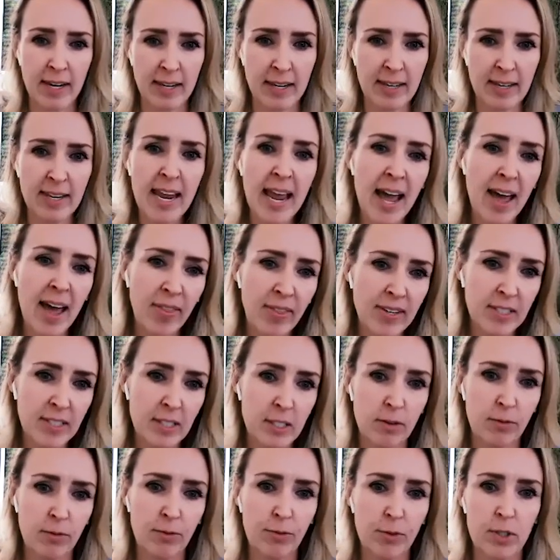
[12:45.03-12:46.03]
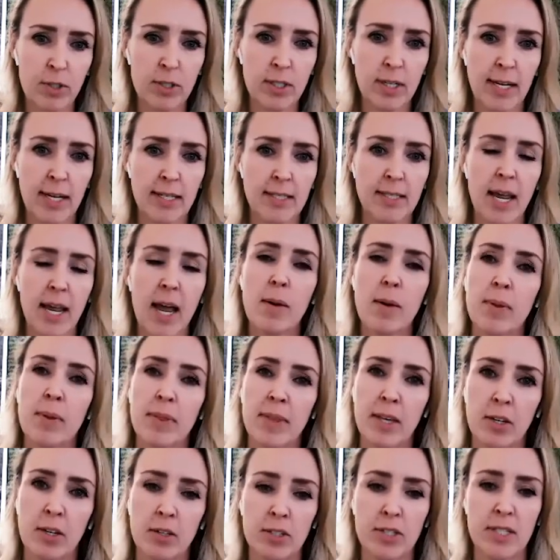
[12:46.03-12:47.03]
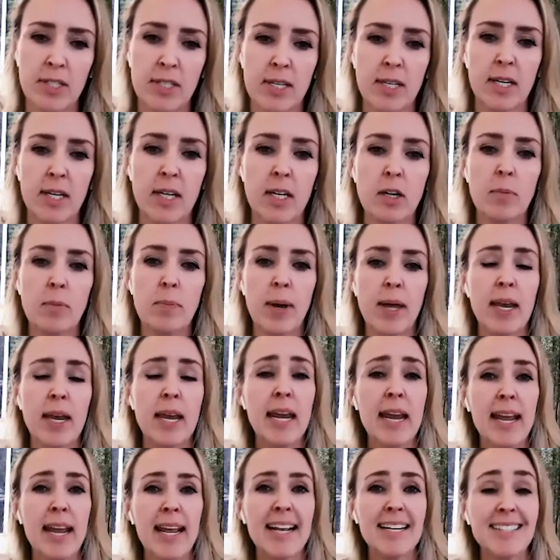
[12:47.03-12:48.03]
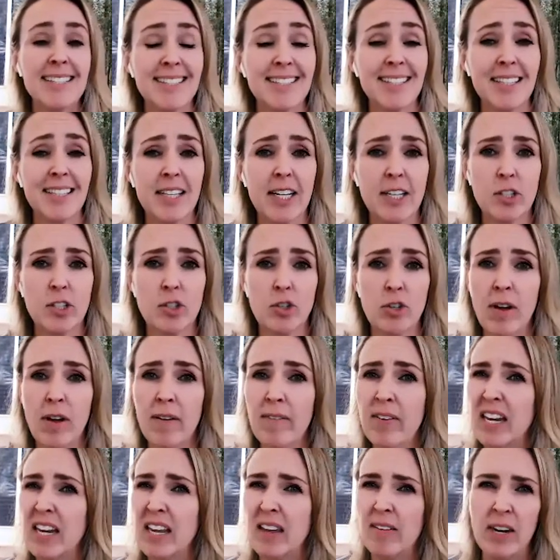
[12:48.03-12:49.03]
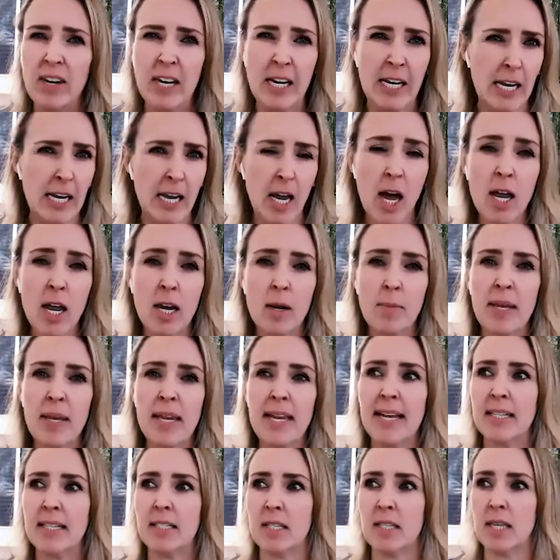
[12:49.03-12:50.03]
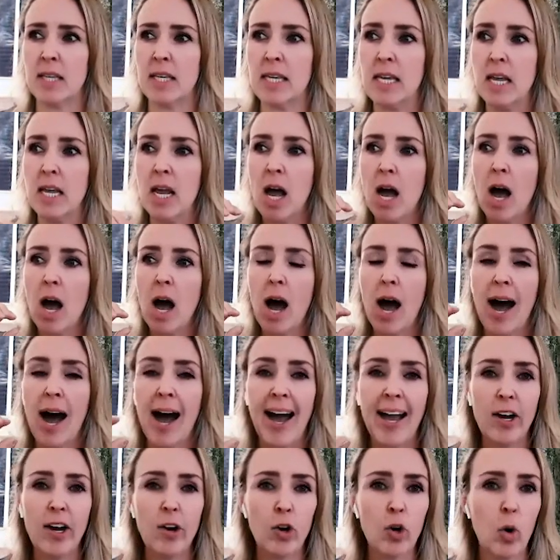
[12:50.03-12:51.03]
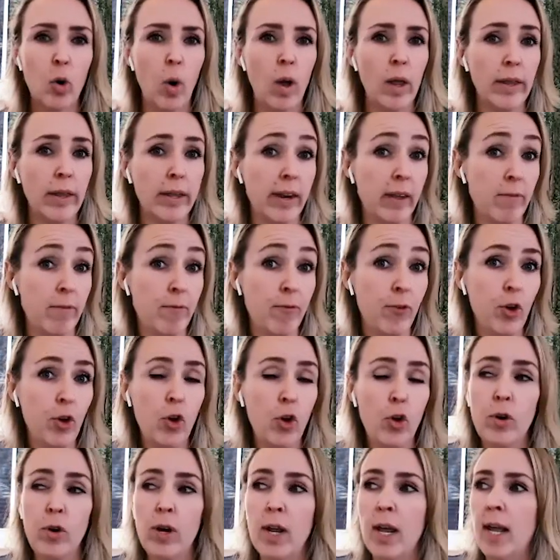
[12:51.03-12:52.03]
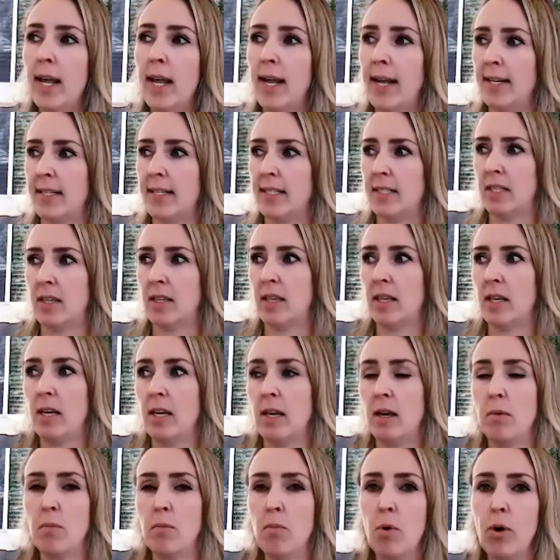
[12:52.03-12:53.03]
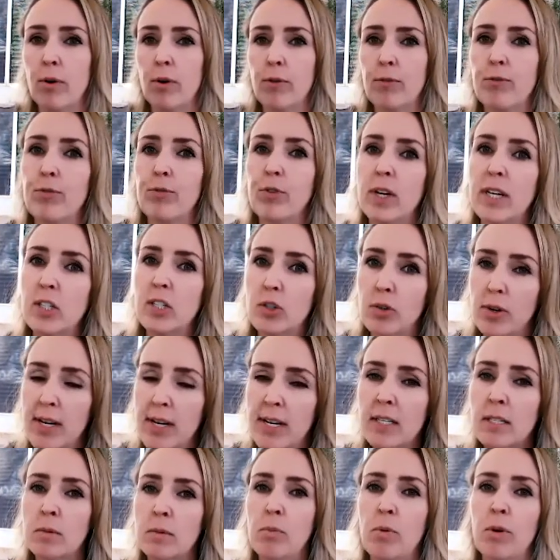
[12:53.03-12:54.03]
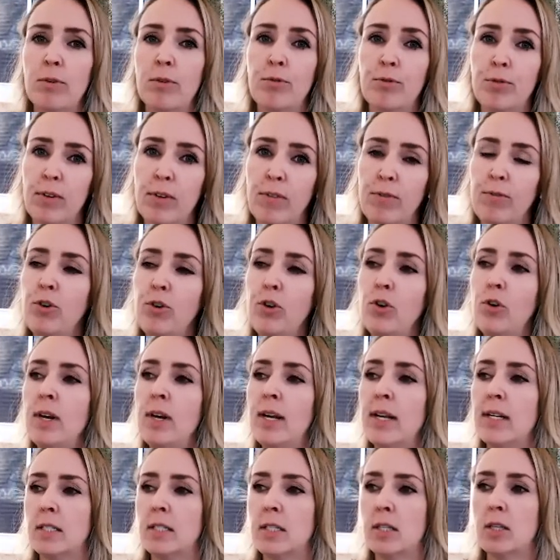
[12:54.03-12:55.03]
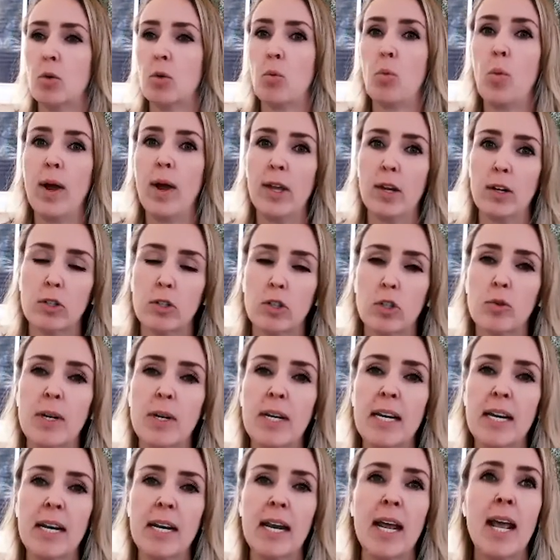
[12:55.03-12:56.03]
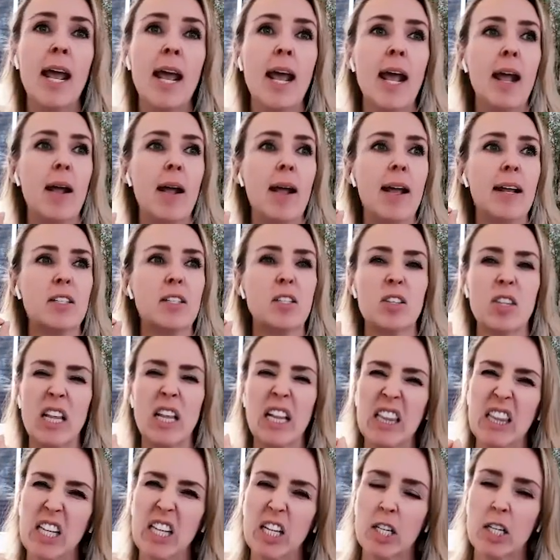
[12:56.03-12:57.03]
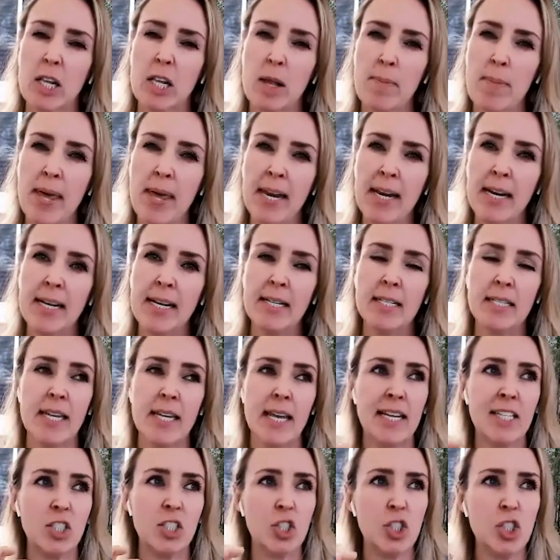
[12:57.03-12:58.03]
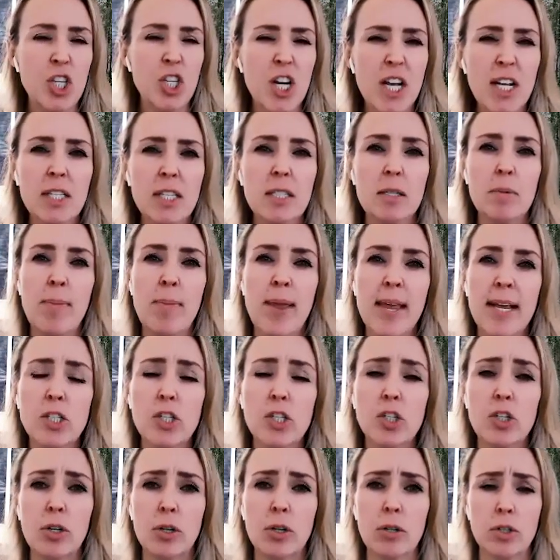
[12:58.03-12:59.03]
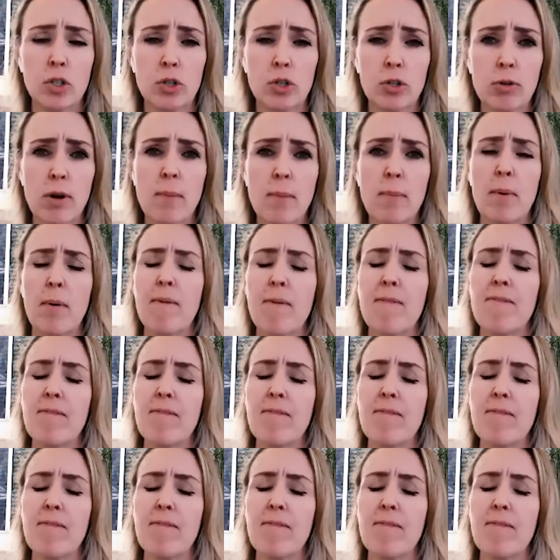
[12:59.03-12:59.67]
And yeah, this is a first class cabin that you're seeing here, but it's the luxury of it. Even in economy, it's the higher quality food. It's the more free drinks, more free food. It's the way you're treated. It's the little amenities. It just makes your trip